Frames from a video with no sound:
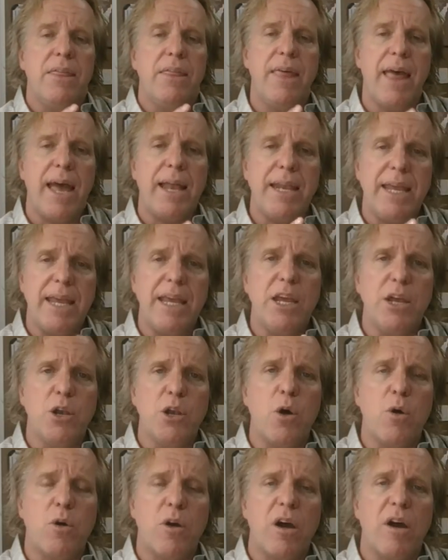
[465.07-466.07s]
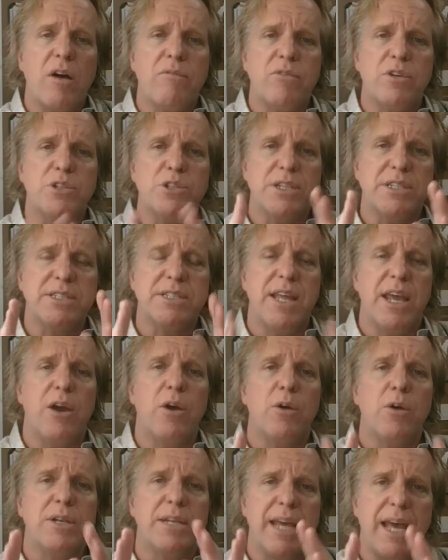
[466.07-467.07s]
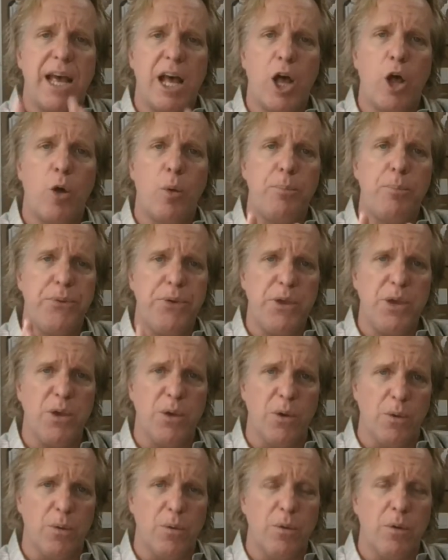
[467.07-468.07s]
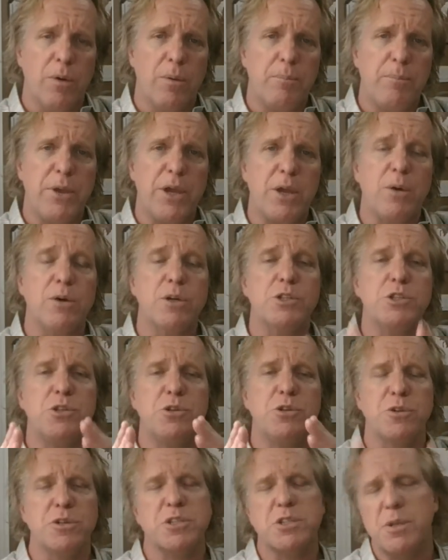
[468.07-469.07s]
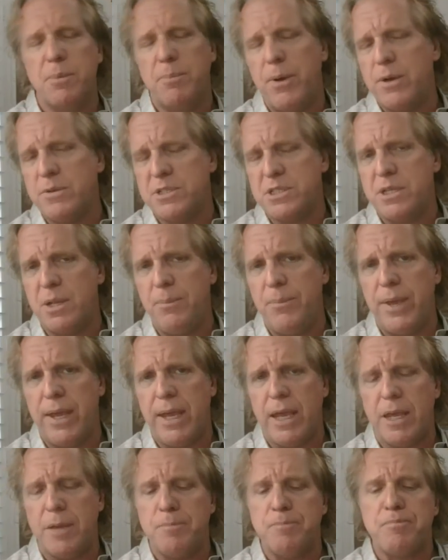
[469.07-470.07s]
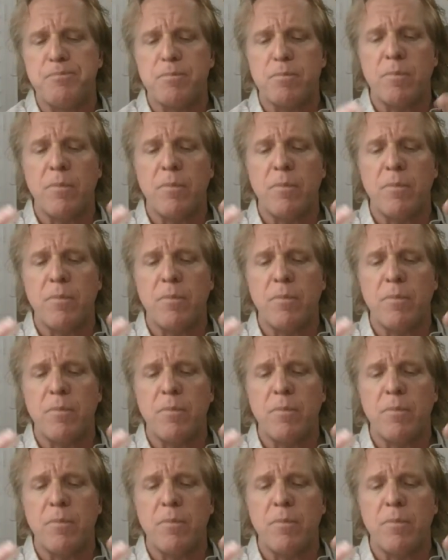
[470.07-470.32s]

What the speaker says: that E&O coverage is there to help you because you're supposed to be